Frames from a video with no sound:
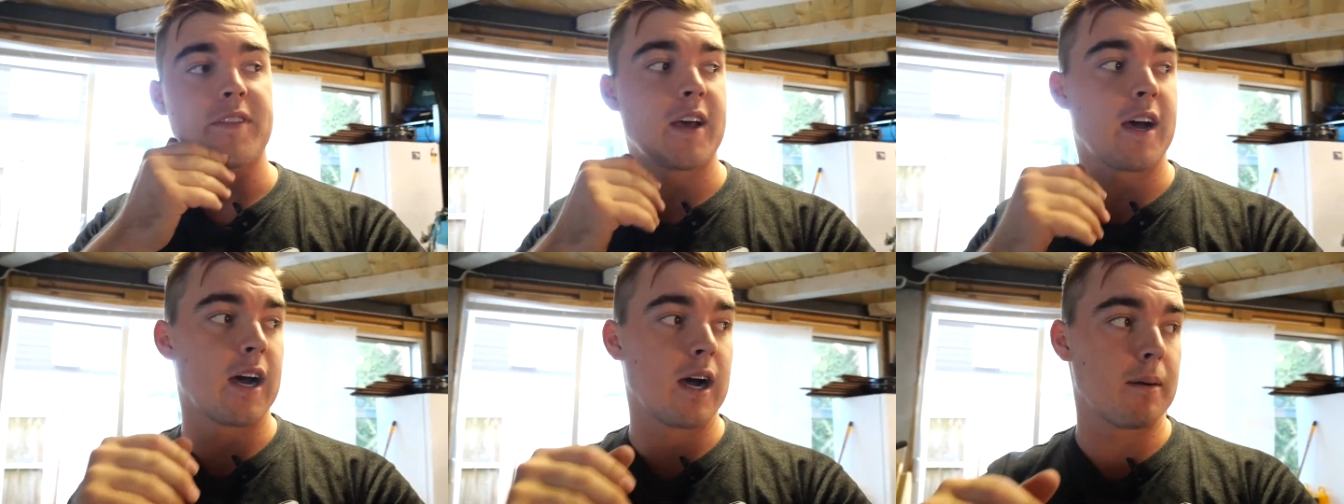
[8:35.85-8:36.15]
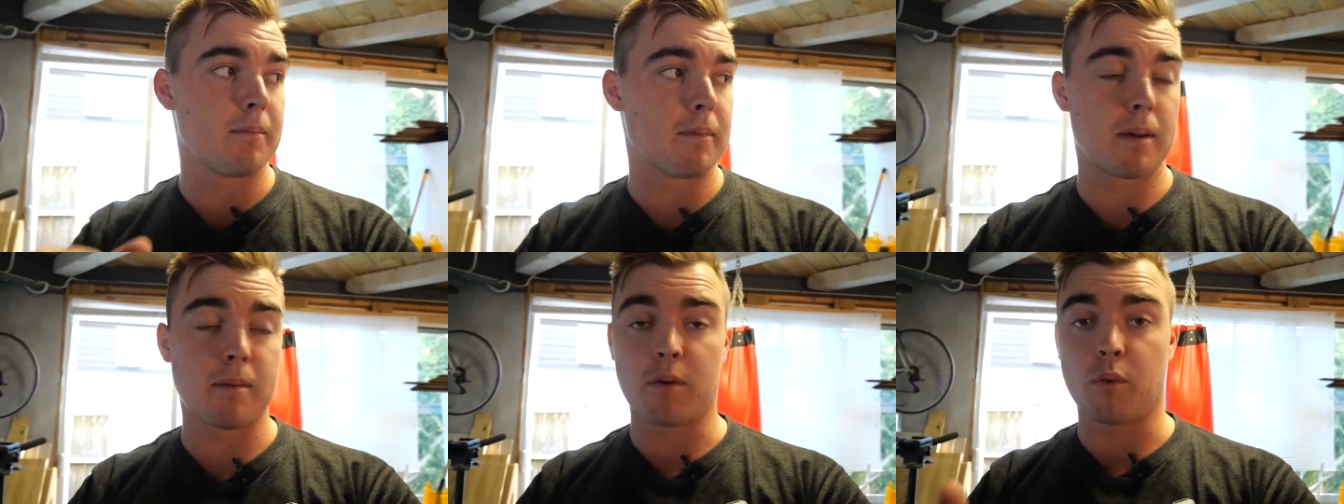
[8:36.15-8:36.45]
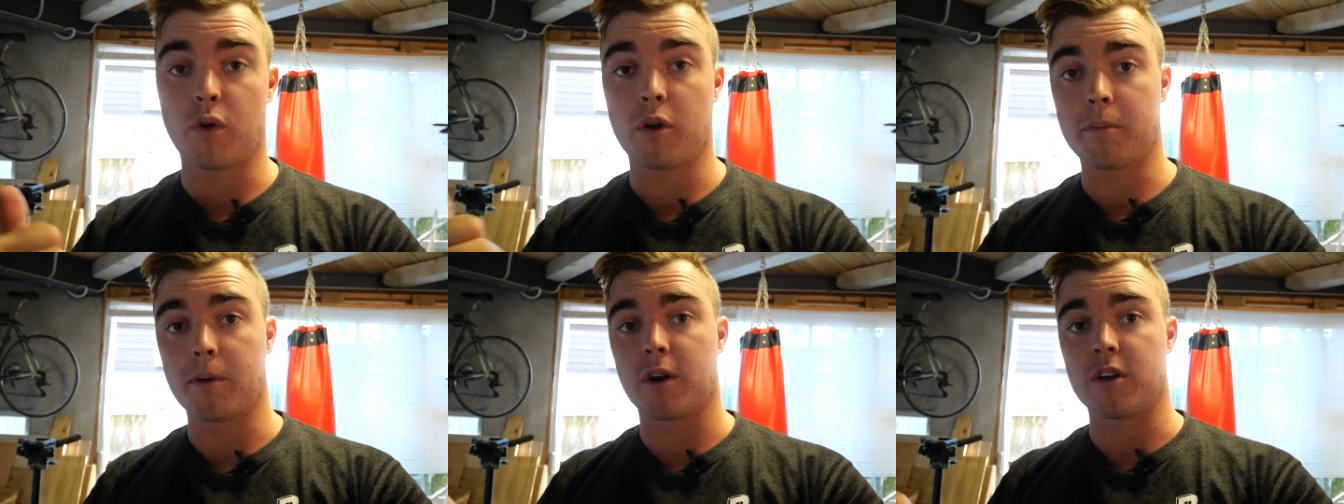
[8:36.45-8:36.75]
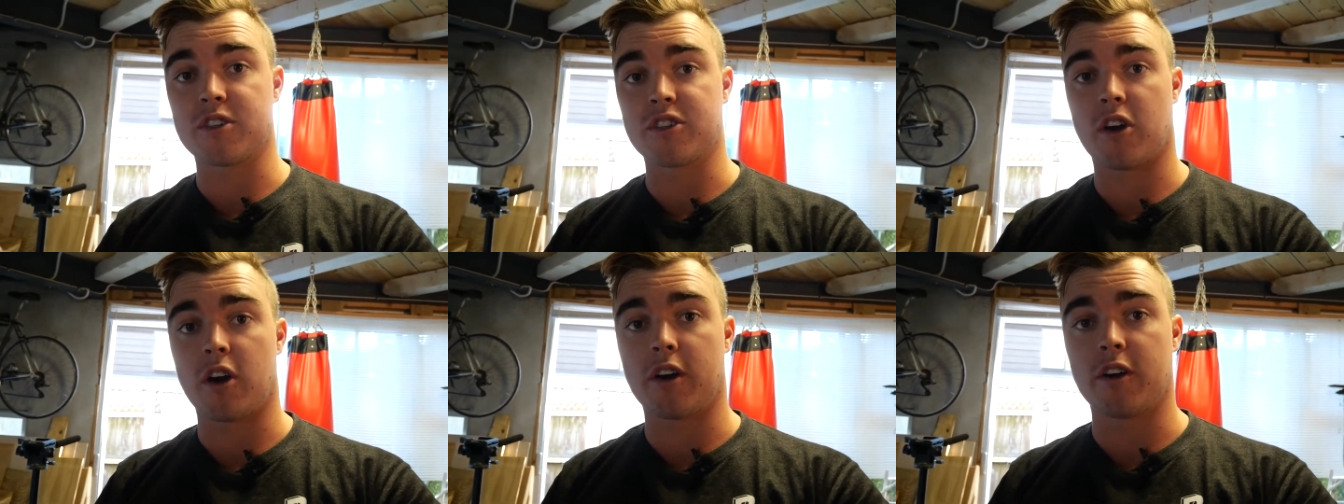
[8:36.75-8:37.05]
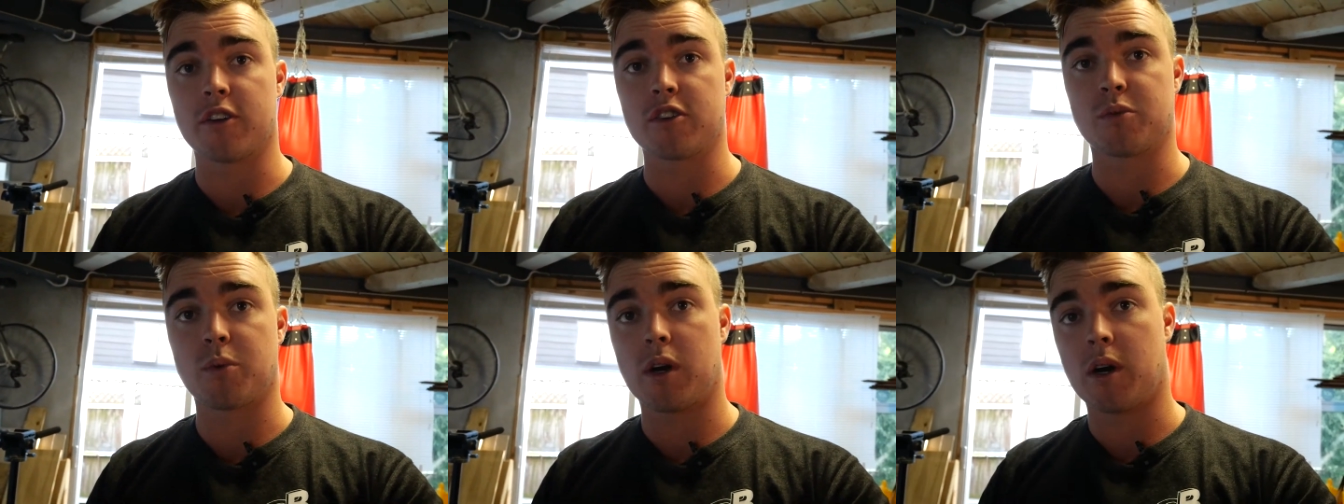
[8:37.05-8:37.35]
uh, maybe a wheelbarrow
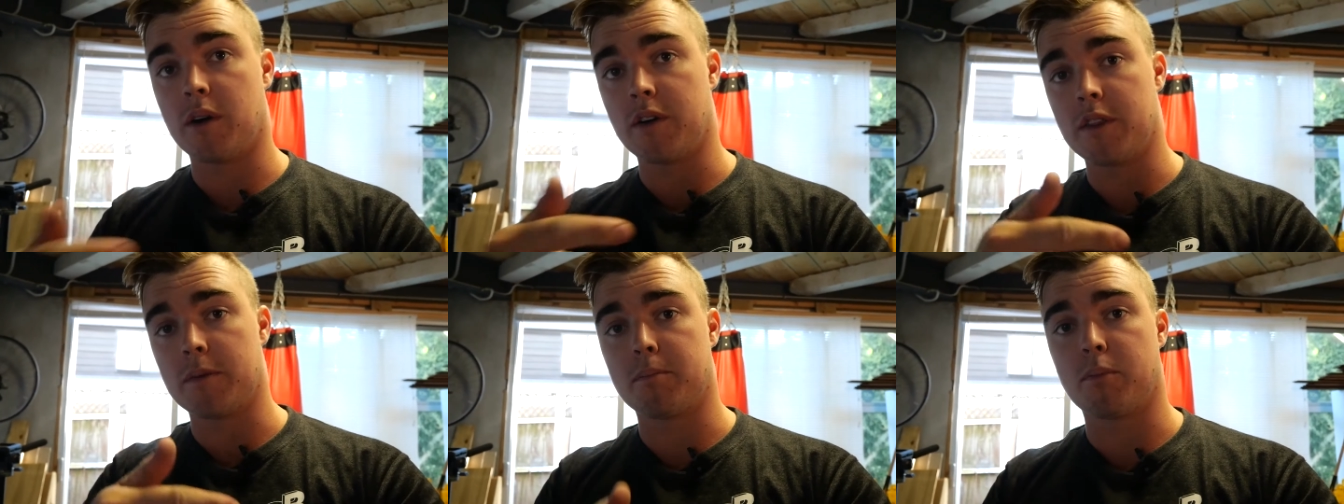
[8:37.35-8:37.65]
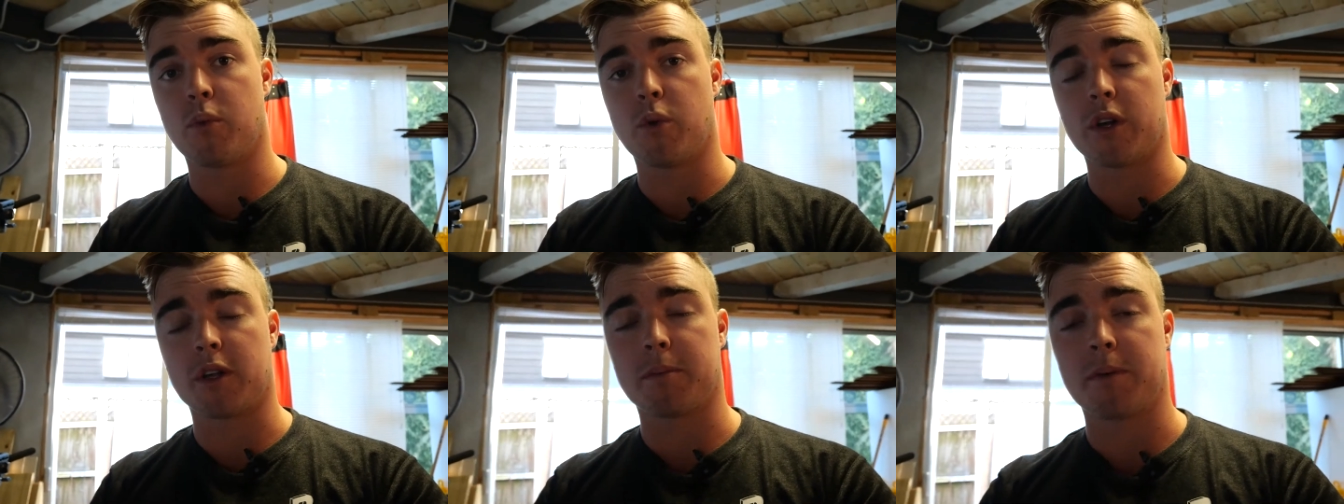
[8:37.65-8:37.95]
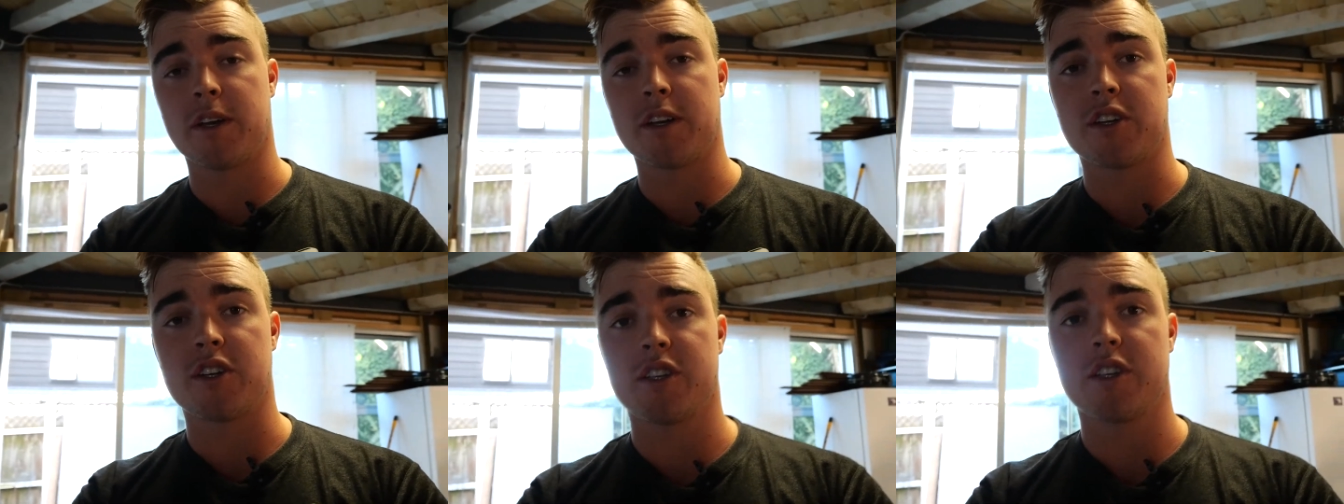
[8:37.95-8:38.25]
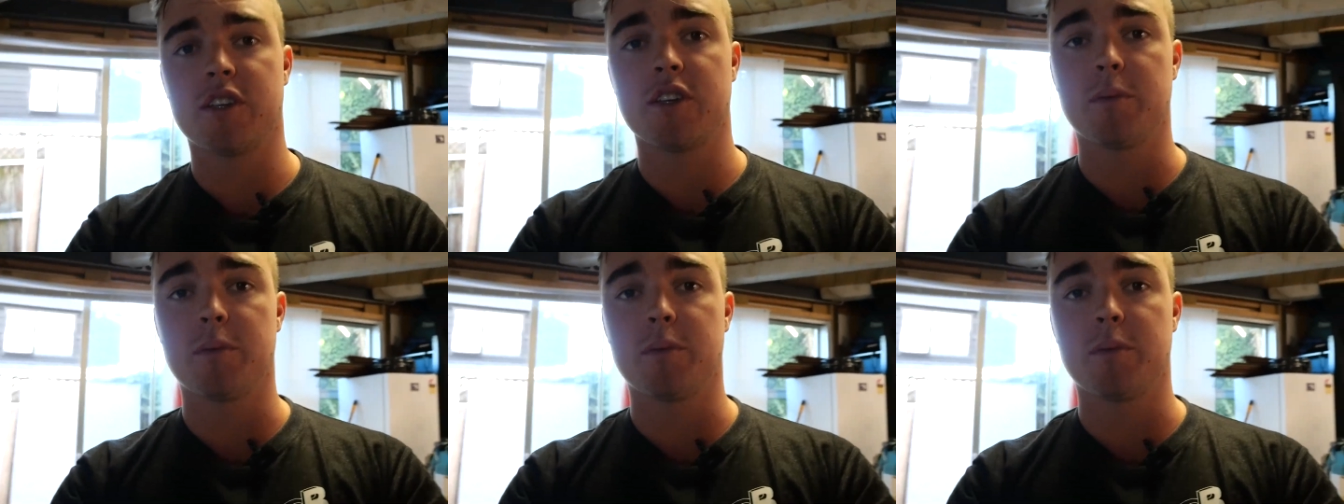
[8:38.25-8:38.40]
tyre as well on the workbench, bench,